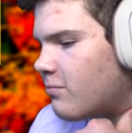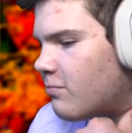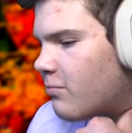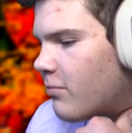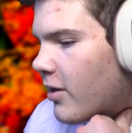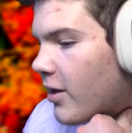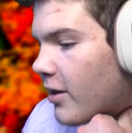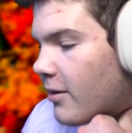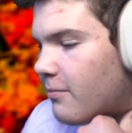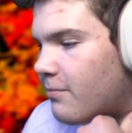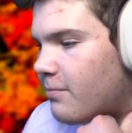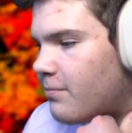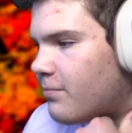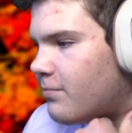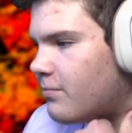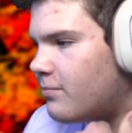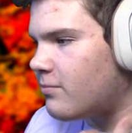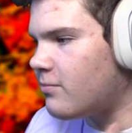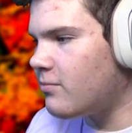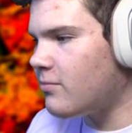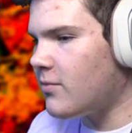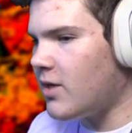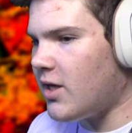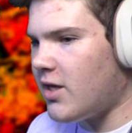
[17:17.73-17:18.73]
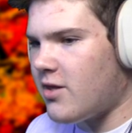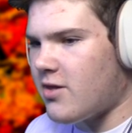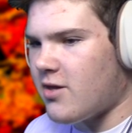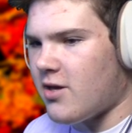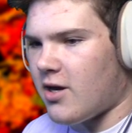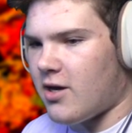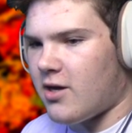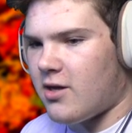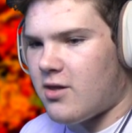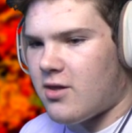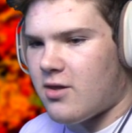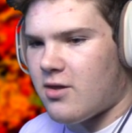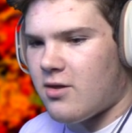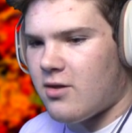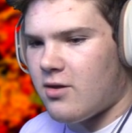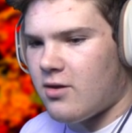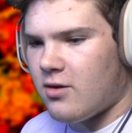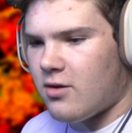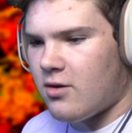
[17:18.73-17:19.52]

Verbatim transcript: but that's nice.